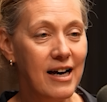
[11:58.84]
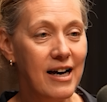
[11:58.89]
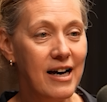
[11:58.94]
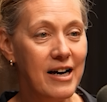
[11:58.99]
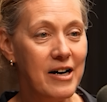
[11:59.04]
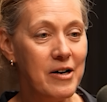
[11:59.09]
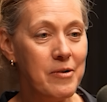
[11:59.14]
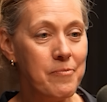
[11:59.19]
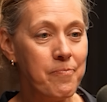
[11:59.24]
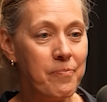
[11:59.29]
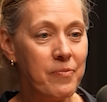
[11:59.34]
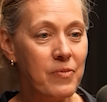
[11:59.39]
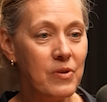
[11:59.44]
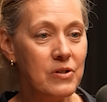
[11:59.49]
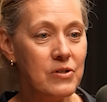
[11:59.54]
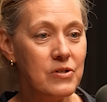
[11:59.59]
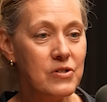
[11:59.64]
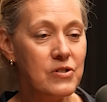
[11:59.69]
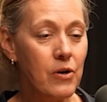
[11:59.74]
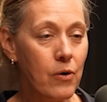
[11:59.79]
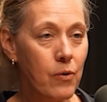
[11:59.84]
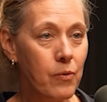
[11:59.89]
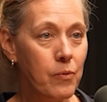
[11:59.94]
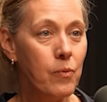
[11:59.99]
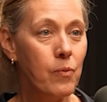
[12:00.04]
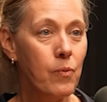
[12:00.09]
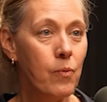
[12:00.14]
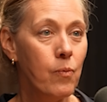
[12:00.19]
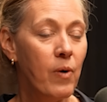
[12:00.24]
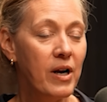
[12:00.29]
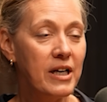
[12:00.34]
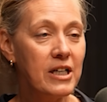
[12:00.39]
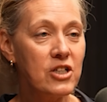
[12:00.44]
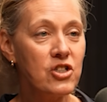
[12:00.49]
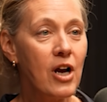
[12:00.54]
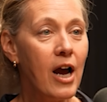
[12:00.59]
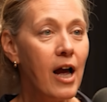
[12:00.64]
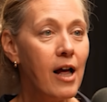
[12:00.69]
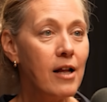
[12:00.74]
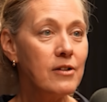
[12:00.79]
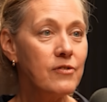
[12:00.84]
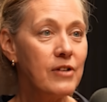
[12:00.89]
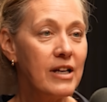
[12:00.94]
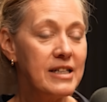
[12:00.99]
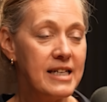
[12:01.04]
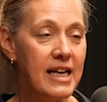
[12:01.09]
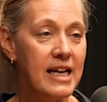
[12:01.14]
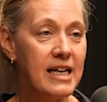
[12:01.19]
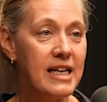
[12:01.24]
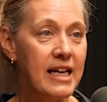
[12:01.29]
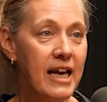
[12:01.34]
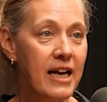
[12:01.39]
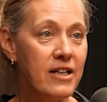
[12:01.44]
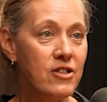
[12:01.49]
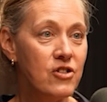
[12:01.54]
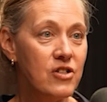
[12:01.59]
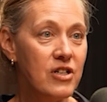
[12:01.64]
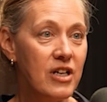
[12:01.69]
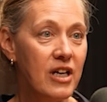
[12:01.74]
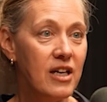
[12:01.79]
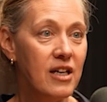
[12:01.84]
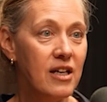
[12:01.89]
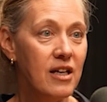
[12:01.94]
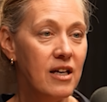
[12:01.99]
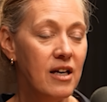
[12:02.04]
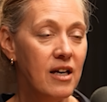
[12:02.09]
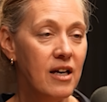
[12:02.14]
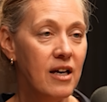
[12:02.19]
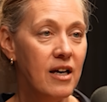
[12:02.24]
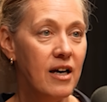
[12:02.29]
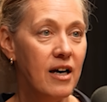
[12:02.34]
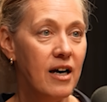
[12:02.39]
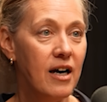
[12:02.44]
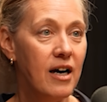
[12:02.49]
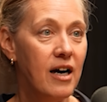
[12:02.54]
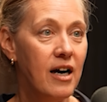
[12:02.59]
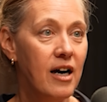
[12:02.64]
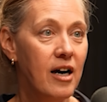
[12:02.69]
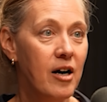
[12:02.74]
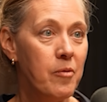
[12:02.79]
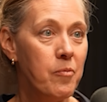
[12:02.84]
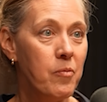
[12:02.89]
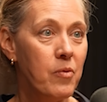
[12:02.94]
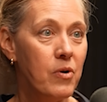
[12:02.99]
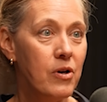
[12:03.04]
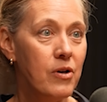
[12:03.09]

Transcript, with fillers: Um, so when a child has ADHD, um,